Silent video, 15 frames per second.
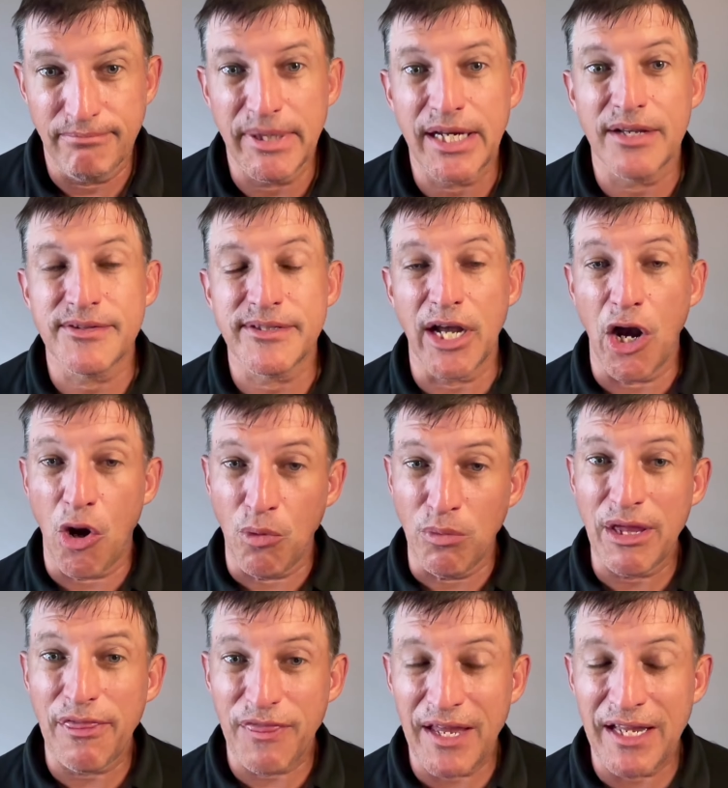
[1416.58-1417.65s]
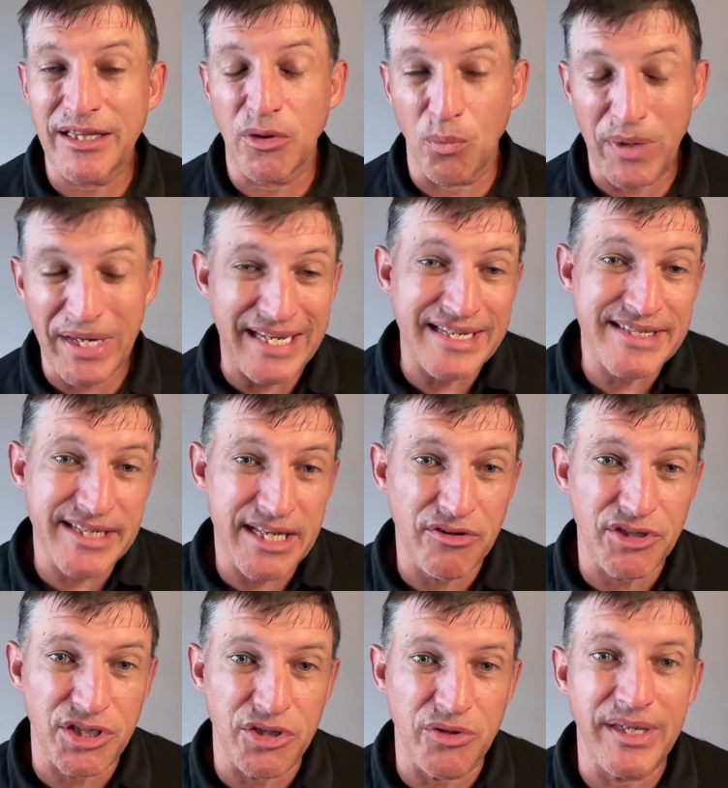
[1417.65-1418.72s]
because the only thing that we can
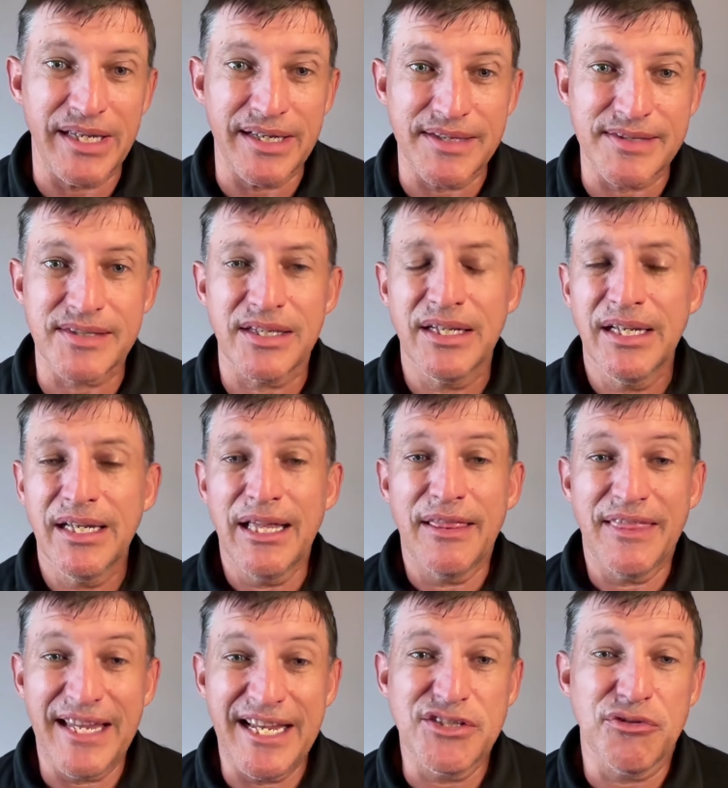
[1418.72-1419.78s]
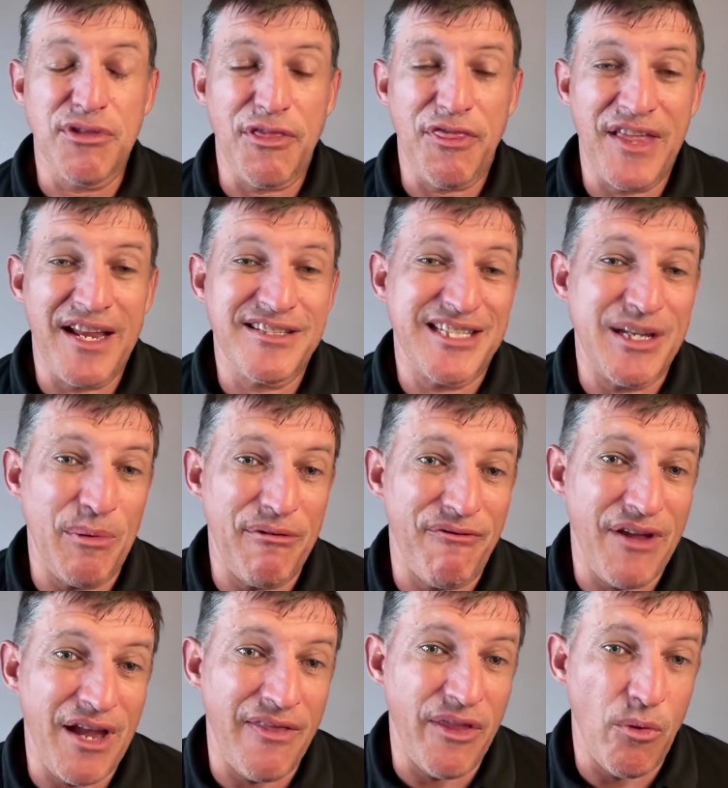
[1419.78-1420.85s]
tell you is these are the things that we
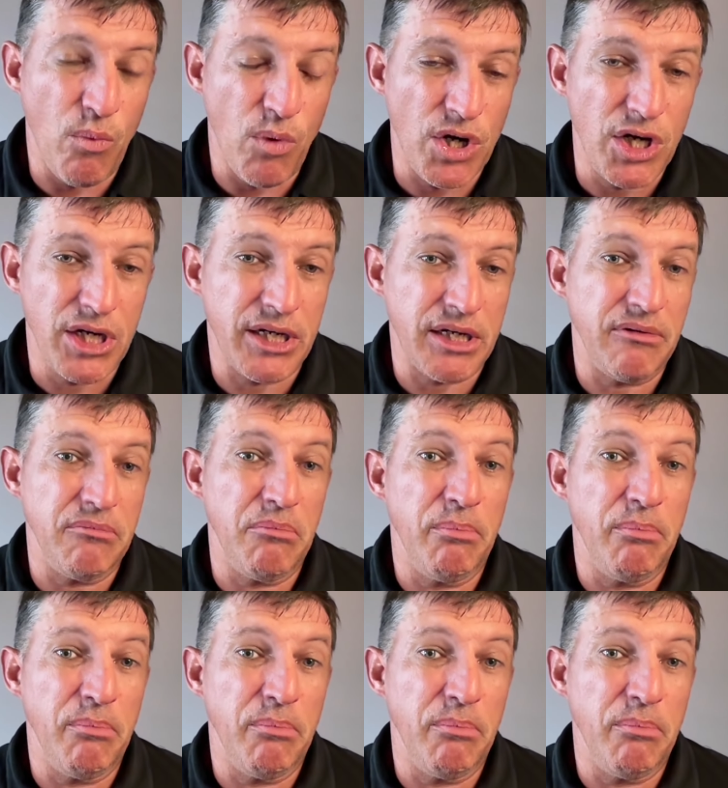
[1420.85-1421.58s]
found that work,